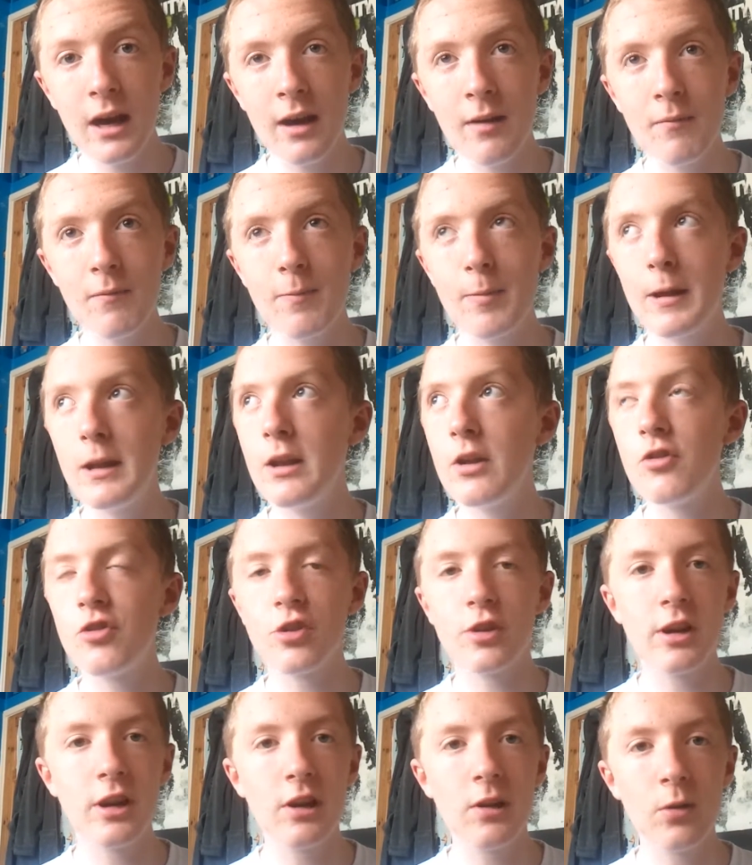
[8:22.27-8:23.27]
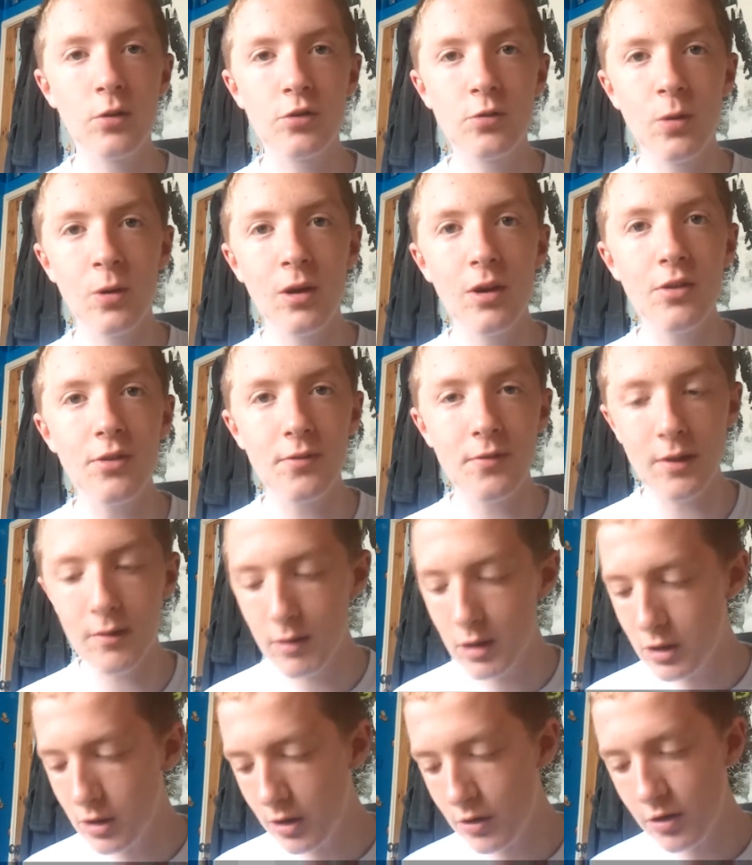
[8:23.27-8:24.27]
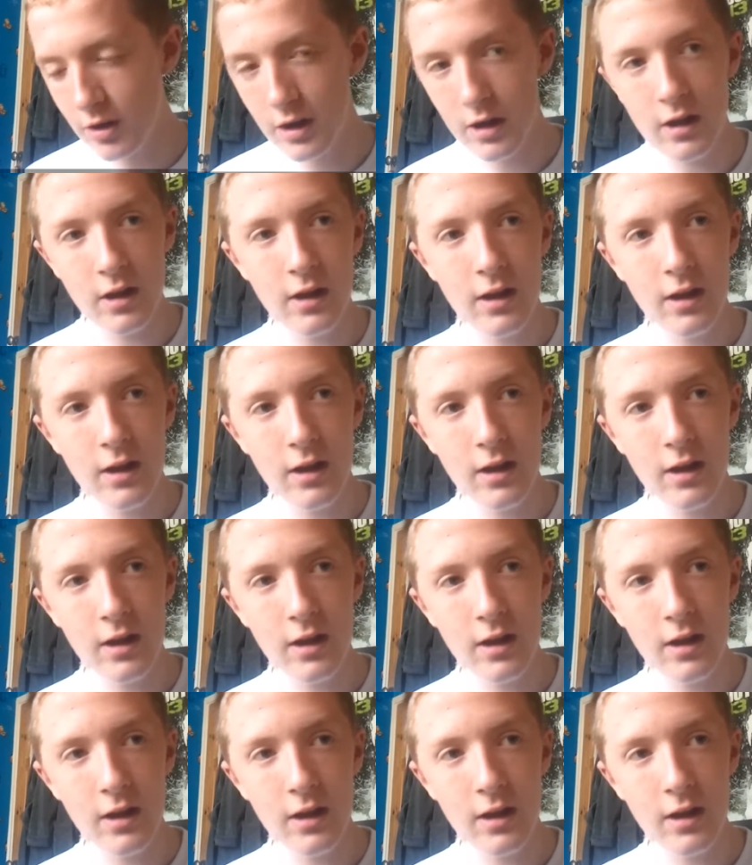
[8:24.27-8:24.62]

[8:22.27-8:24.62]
I've been enjoying Close Quarters, it's very good.